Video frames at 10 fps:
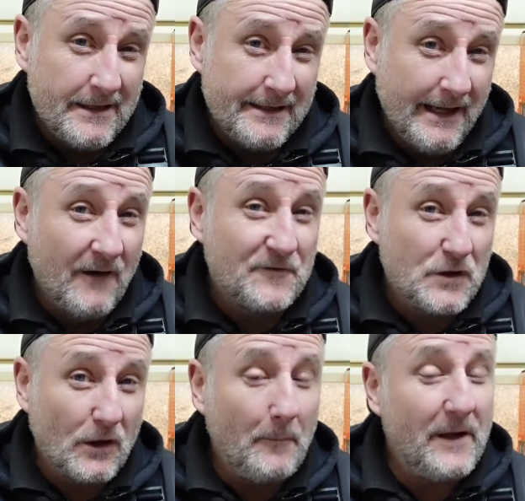I've
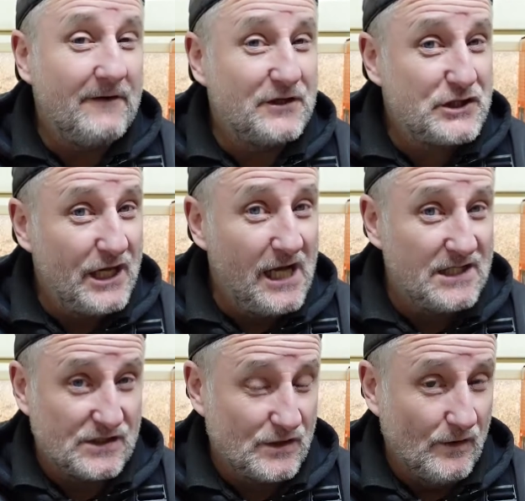took a bit of a
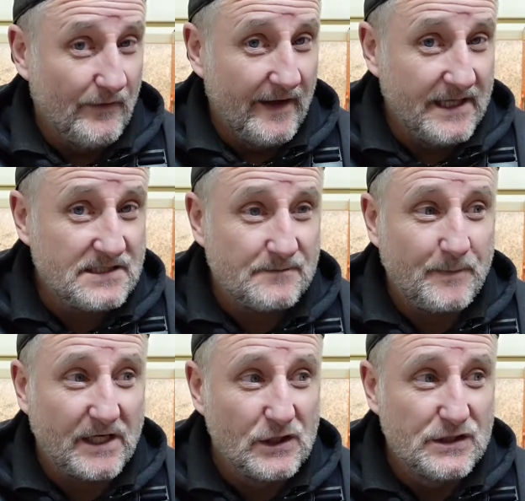chance on this
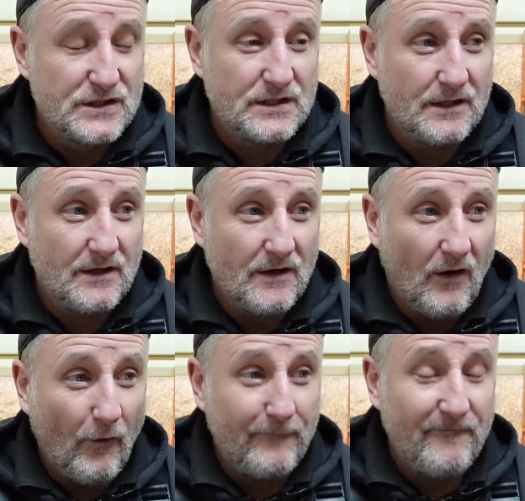because
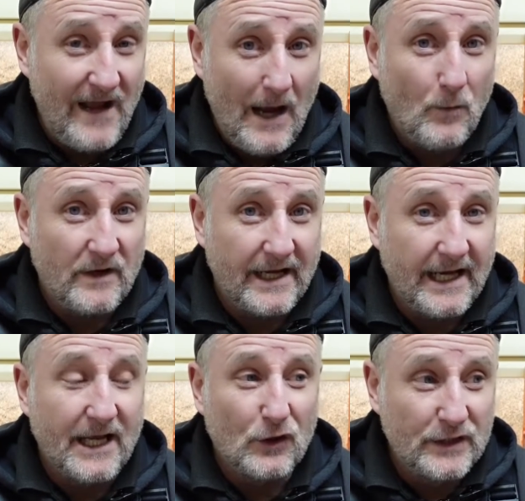I found it
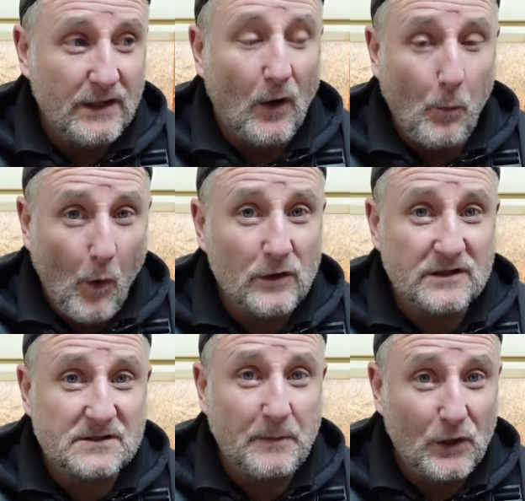and I
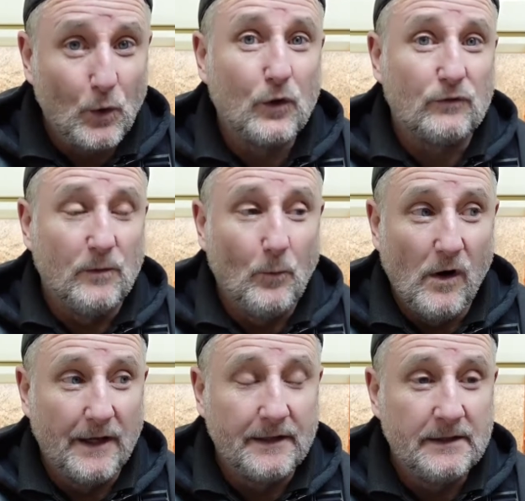wanted to be ordering
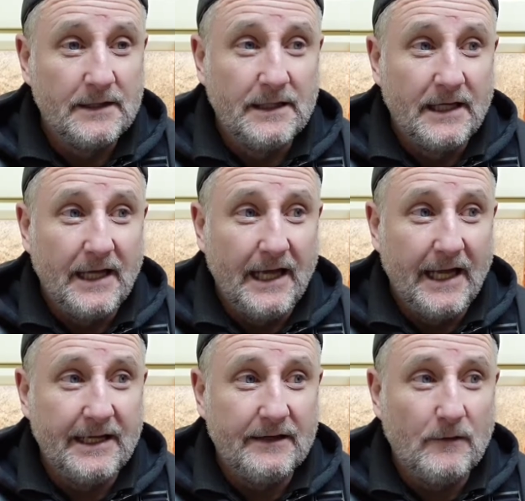one.
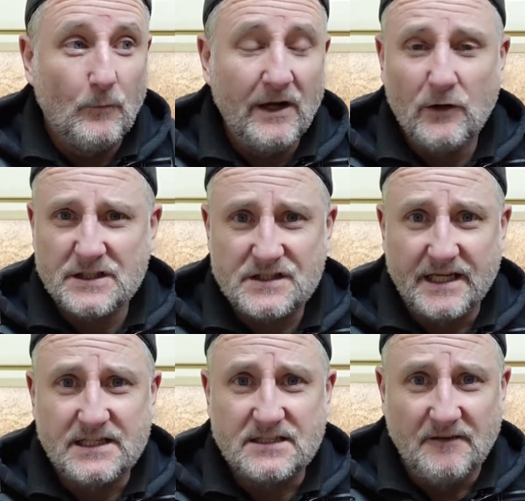And when I
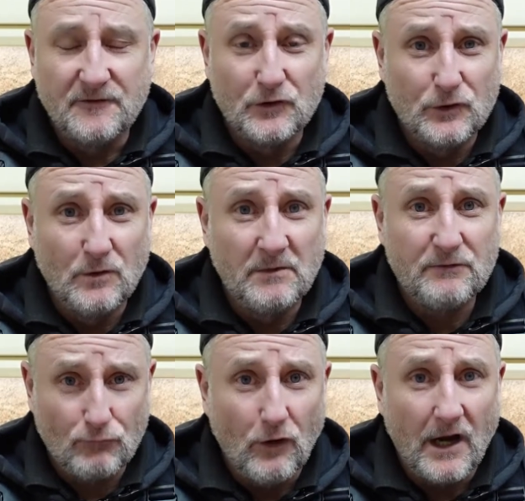see something, I normally,
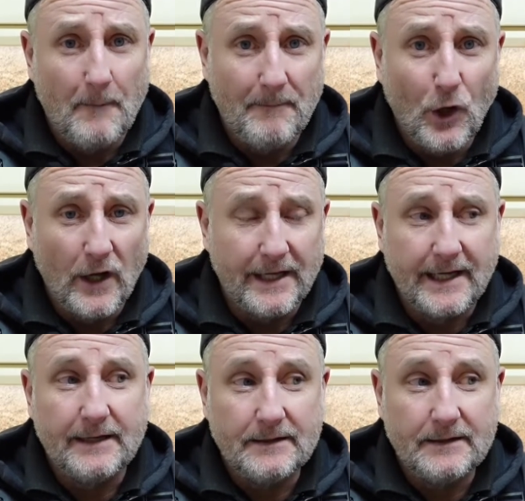right, I'm buying it.